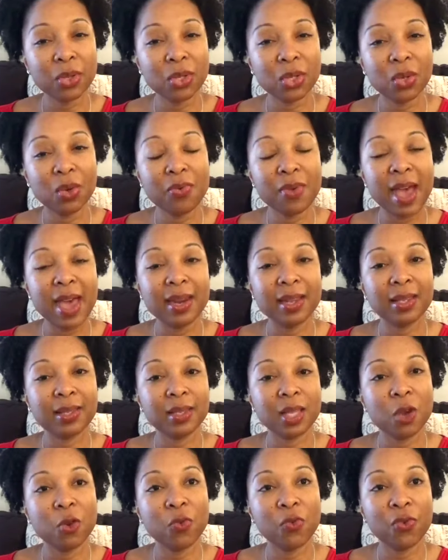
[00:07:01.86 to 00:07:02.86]
to that,
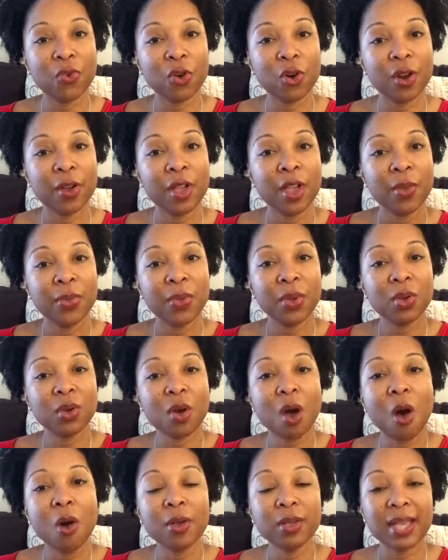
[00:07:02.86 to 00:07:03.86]
except for the
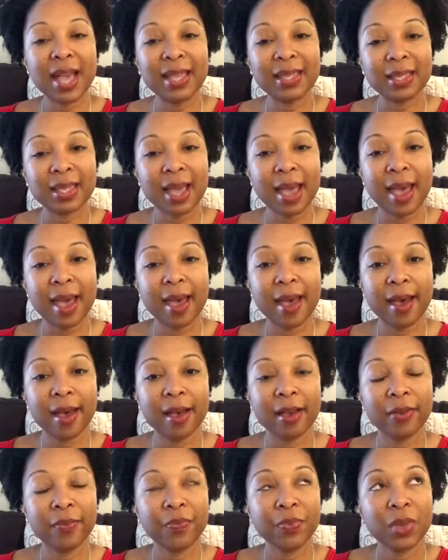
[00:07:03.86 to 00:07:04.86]
goal is not to
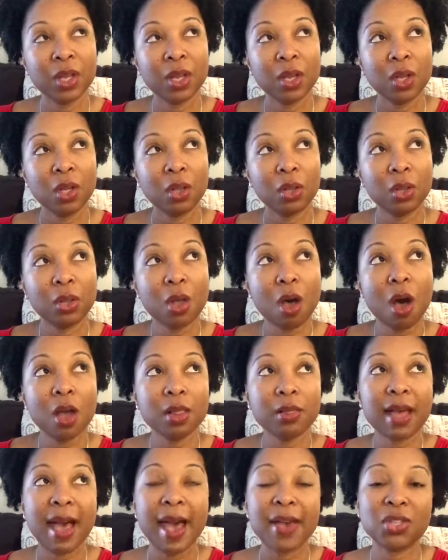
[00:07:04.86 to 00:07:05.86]
have
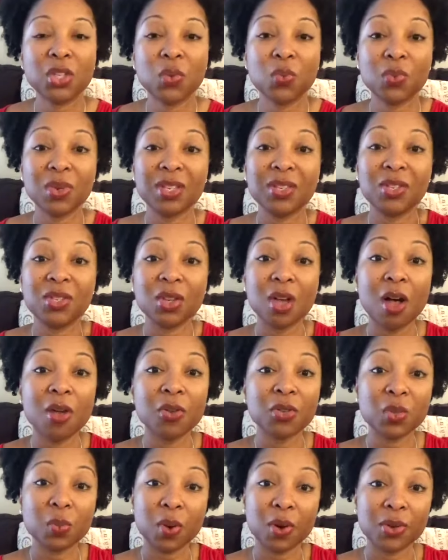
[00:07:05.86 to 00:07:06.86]
long-lasting
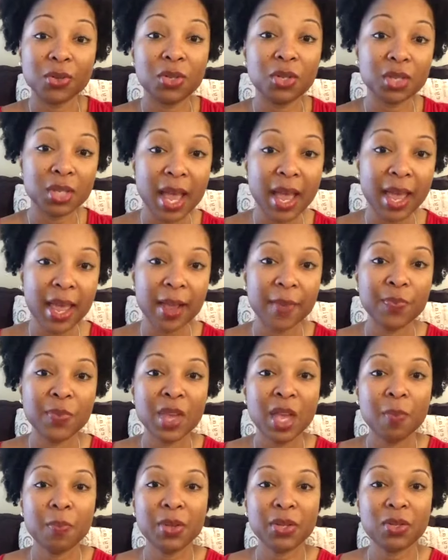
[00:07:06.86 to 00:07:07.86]
results per se,
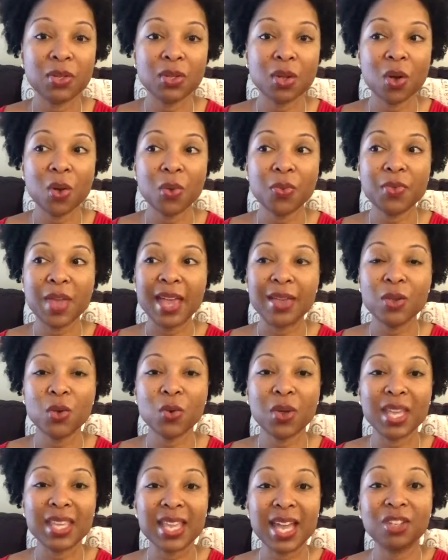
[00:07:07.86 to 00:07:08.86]
but so that you
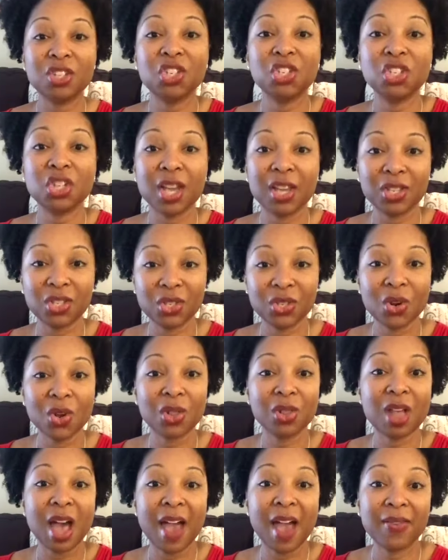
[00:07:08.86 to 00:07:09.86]
can adjust
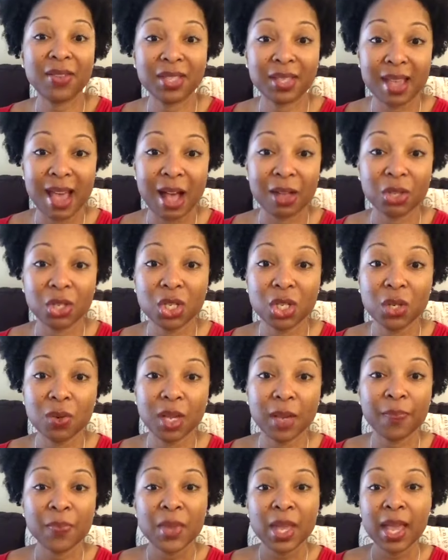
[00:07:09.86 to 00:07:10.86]
your lifestyle
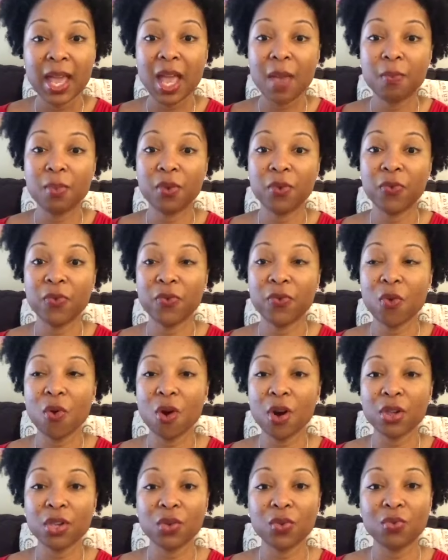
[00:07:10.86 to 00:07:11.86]
to it. And
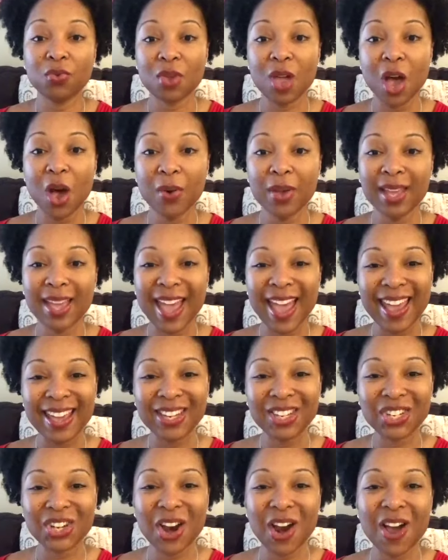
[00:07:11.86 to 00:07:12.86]
before you know it,
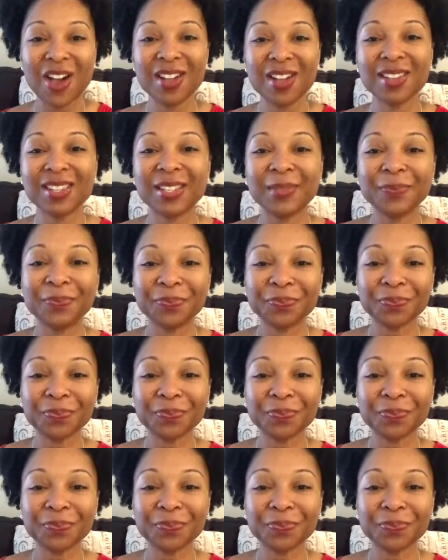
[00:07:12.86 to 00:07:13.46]
hey Charles,